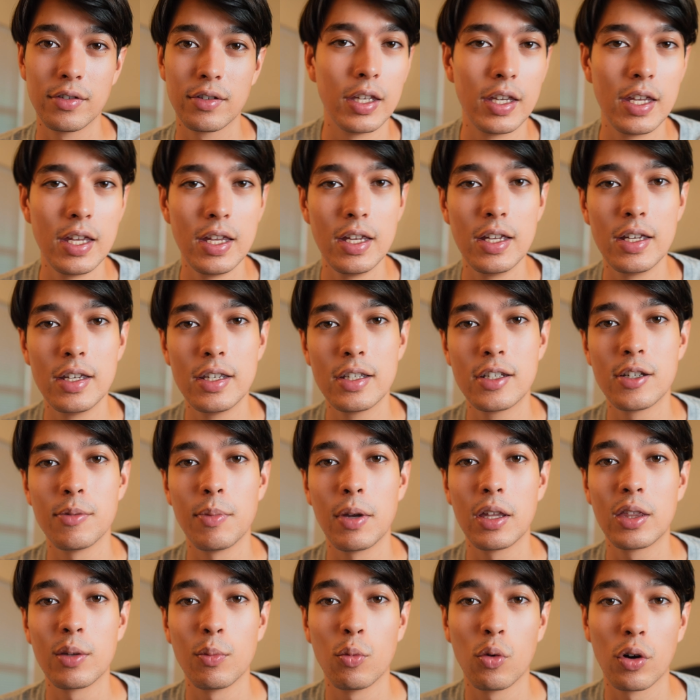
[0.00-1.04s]
The key is to
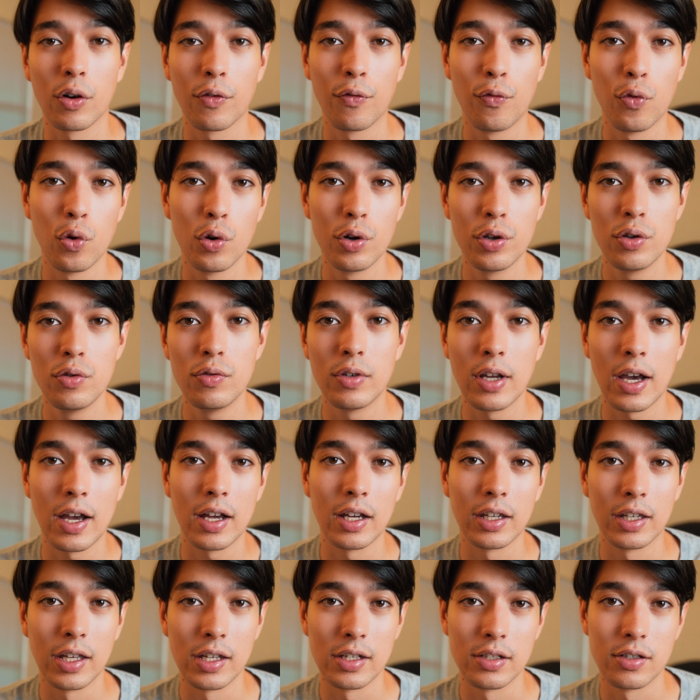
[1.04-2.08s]
make them work for you, not
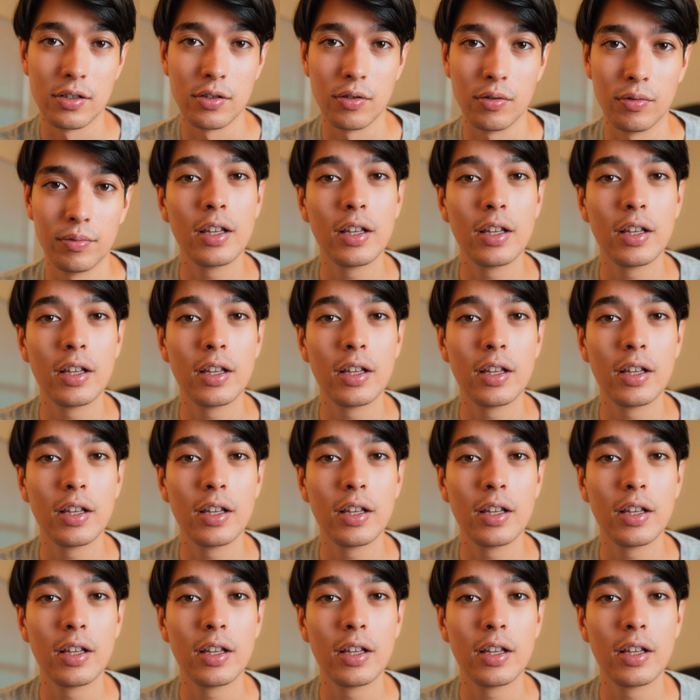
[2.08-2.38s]
against you.